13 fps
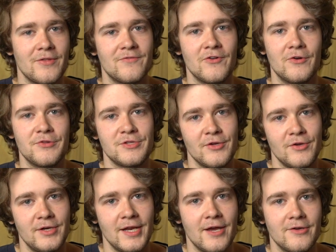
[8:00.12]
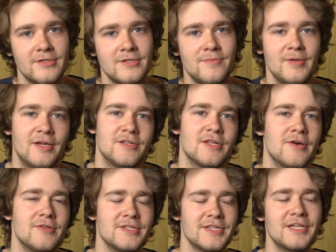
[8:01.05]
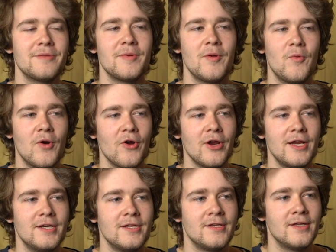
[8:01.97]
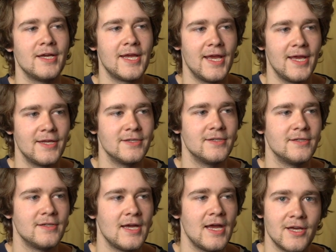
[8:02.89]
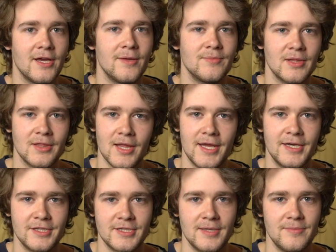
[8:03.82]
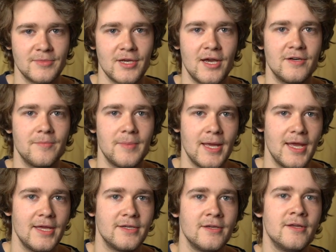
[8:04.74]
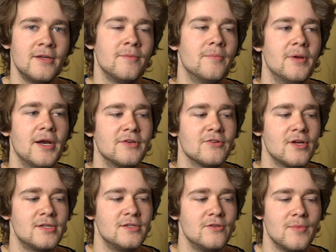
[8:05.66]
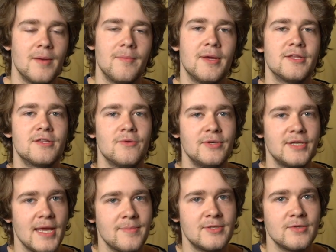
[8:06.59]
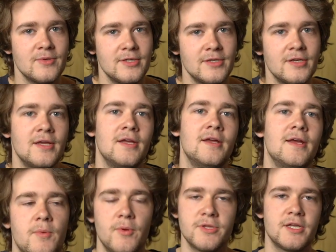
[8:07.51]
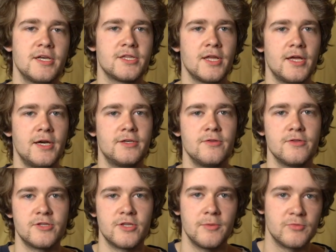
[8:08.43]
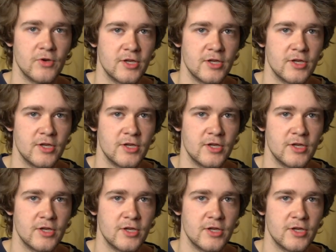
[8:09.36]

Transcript: the photos turned out, because I was a little bit worried. Again, at the time the lighting seemed kind of bad, but I tried to do my best to adapt to it. But once I decided to stop